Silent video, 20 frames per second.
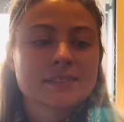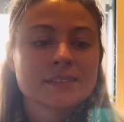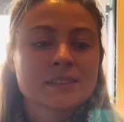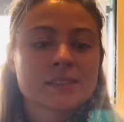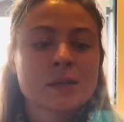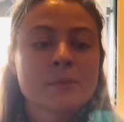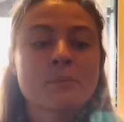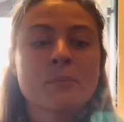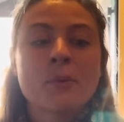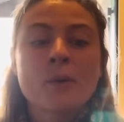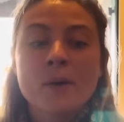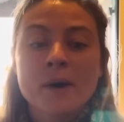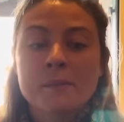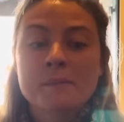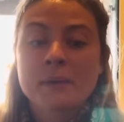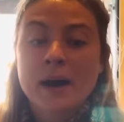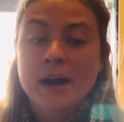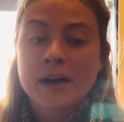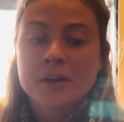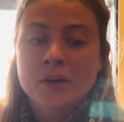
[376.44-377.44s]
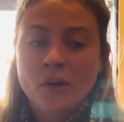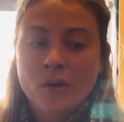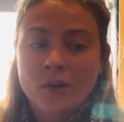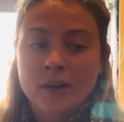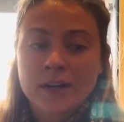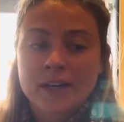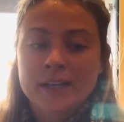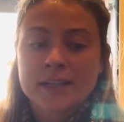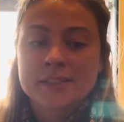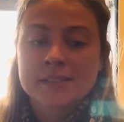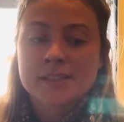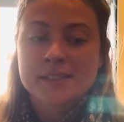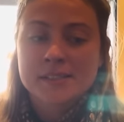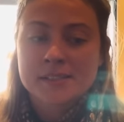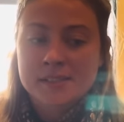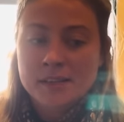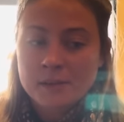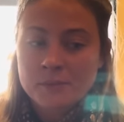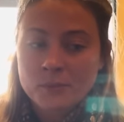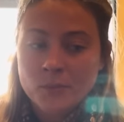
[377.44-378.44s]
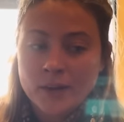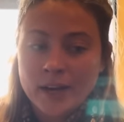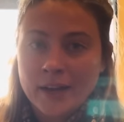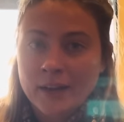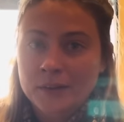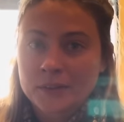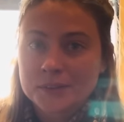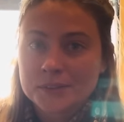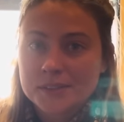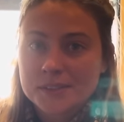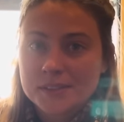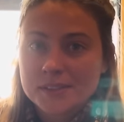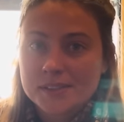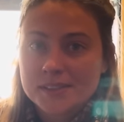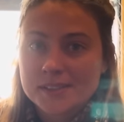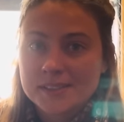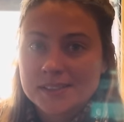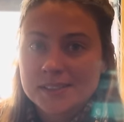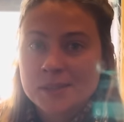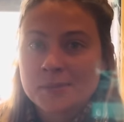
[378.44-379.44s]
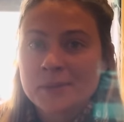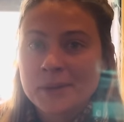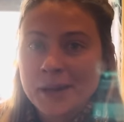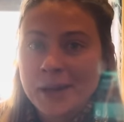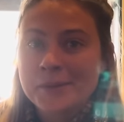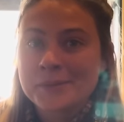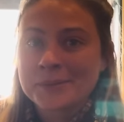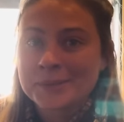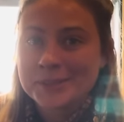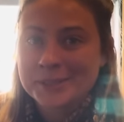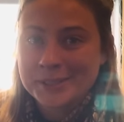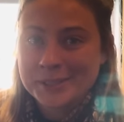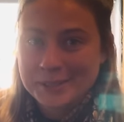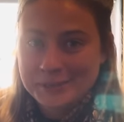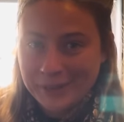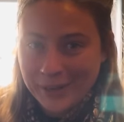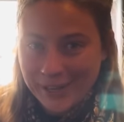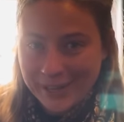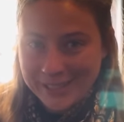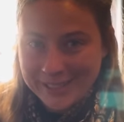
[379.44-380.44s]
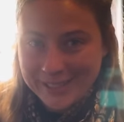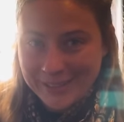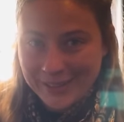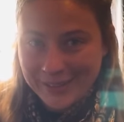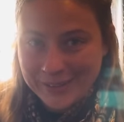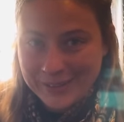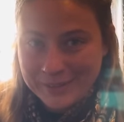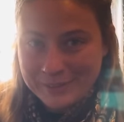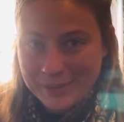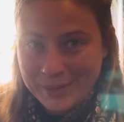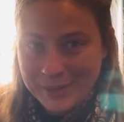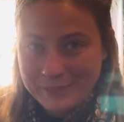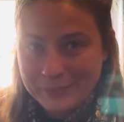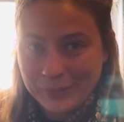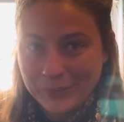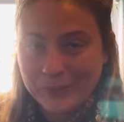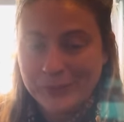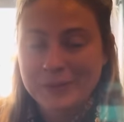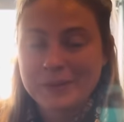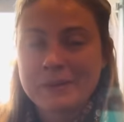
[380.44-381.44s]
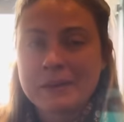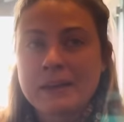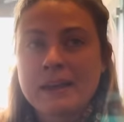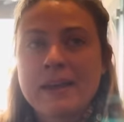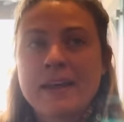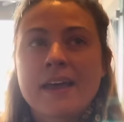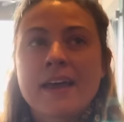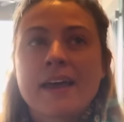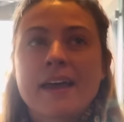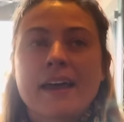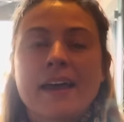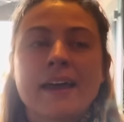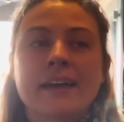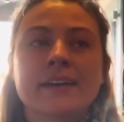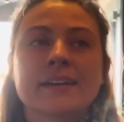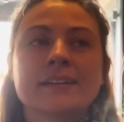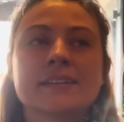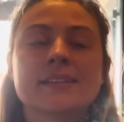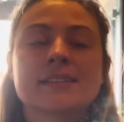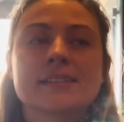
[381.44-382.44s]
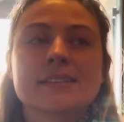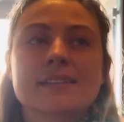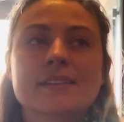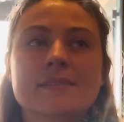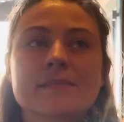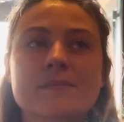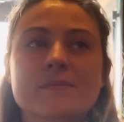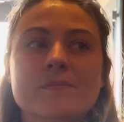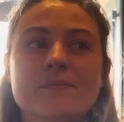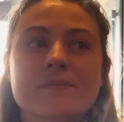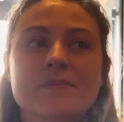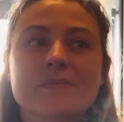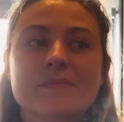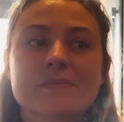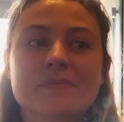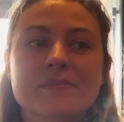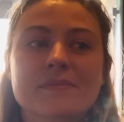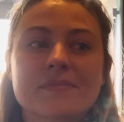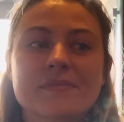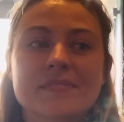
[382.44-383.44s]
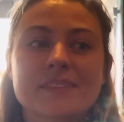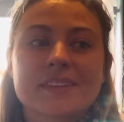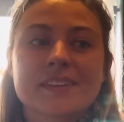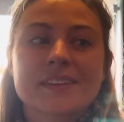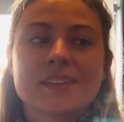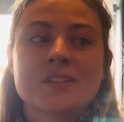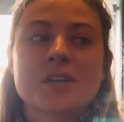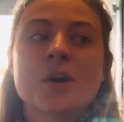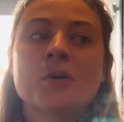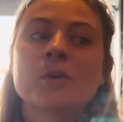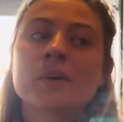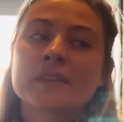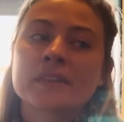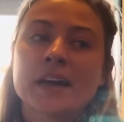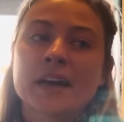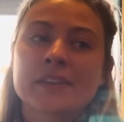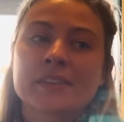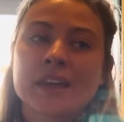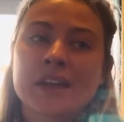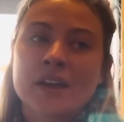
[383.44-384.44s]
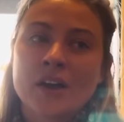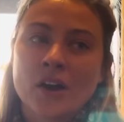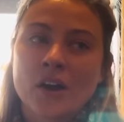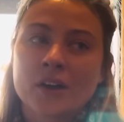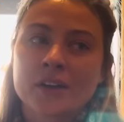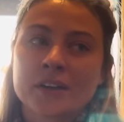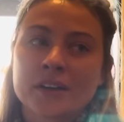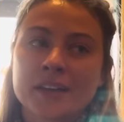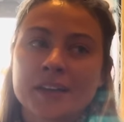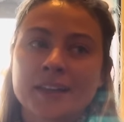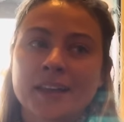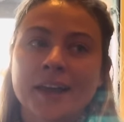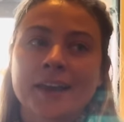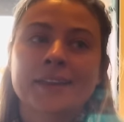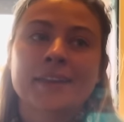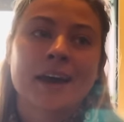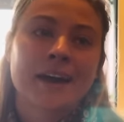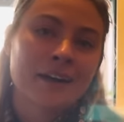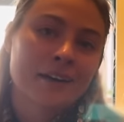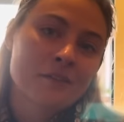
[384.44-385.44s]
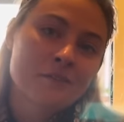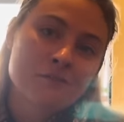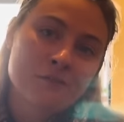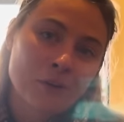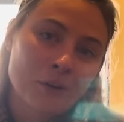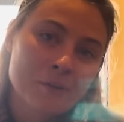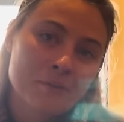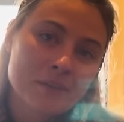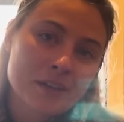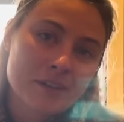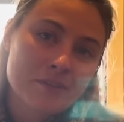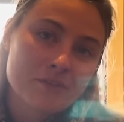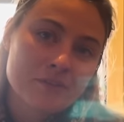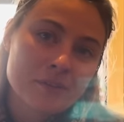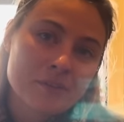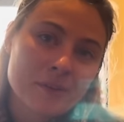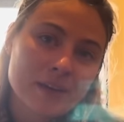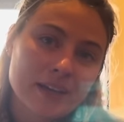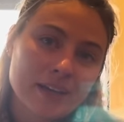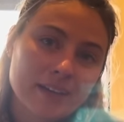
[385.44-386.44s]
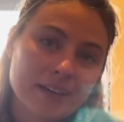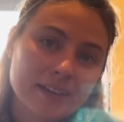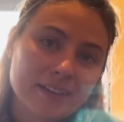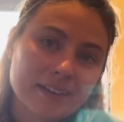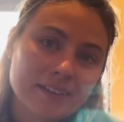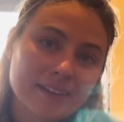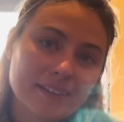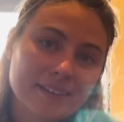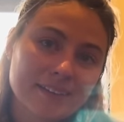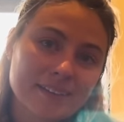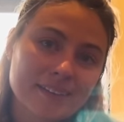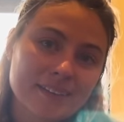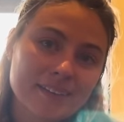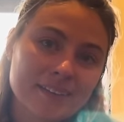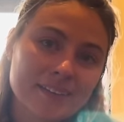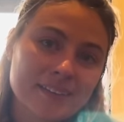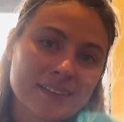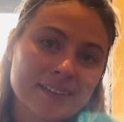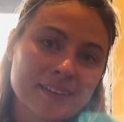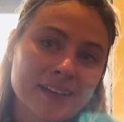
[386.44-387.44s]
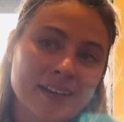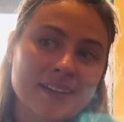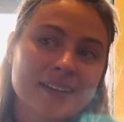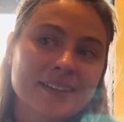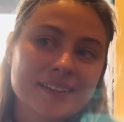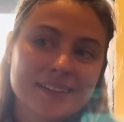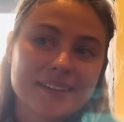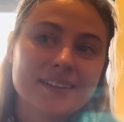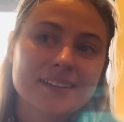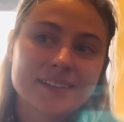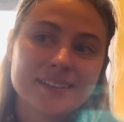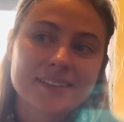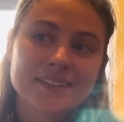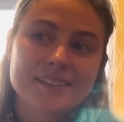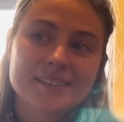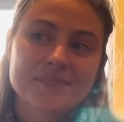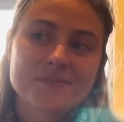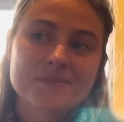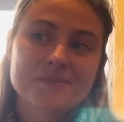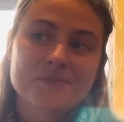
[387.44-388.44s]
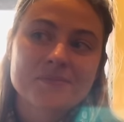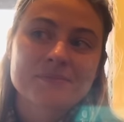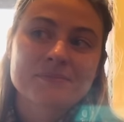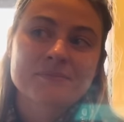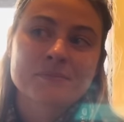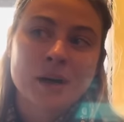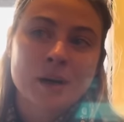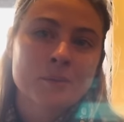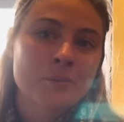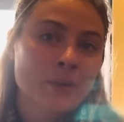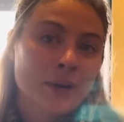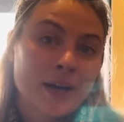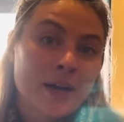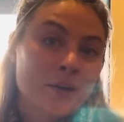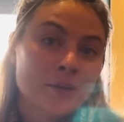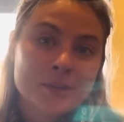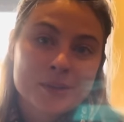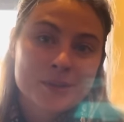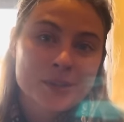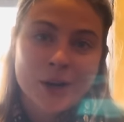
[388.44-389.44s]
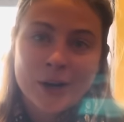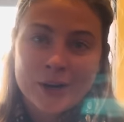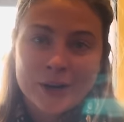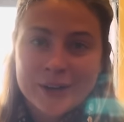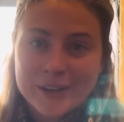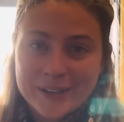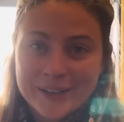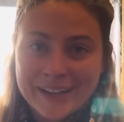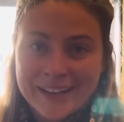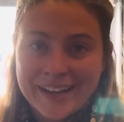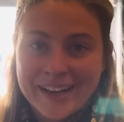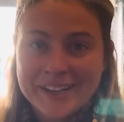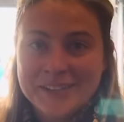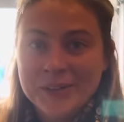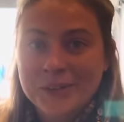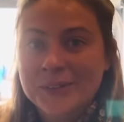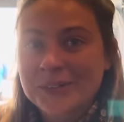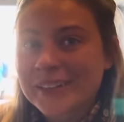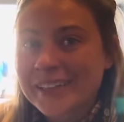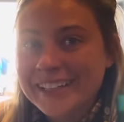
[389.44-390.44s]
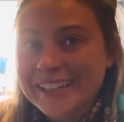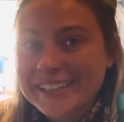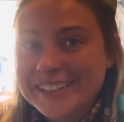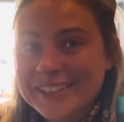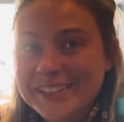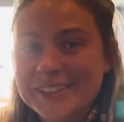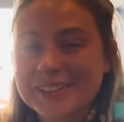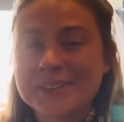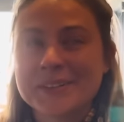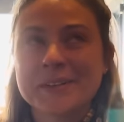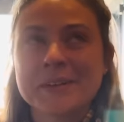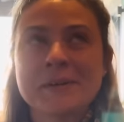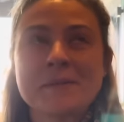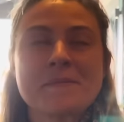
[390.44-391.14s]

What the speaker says: to pour my heart into someone else, to be able to spread it to other people. And knowing that they heard it, like, that confirmed it for me, that my prayer was heard, and I don't need to